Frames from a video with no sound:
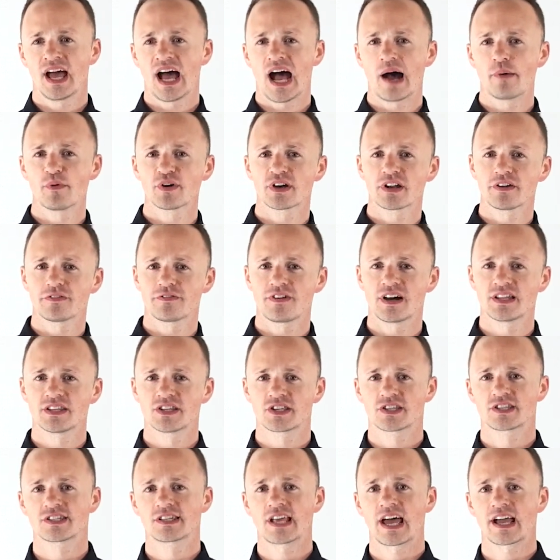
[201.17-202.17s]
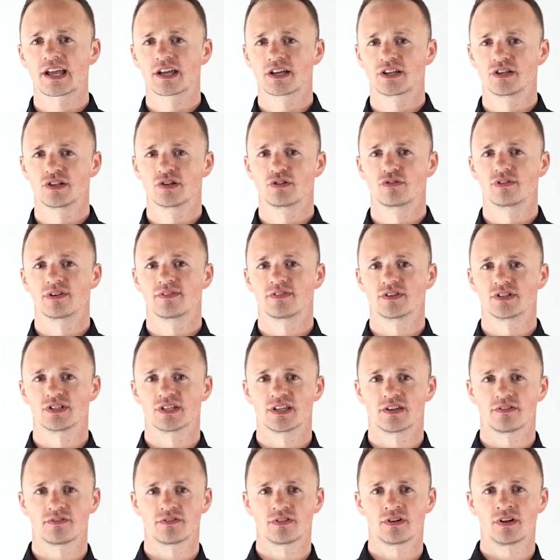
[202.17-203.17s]
and we're going to find the second
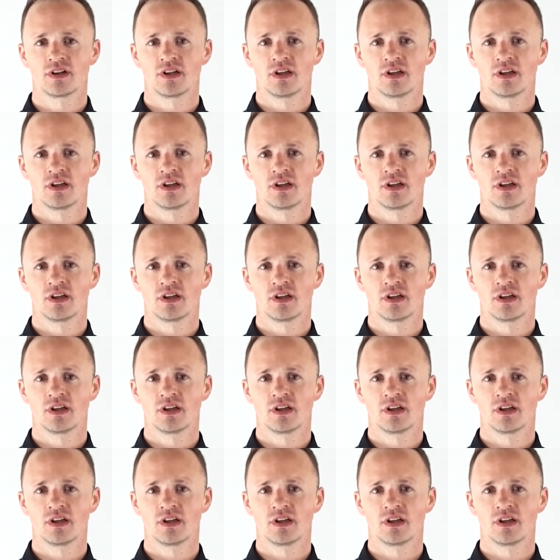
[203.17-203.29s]
derivative.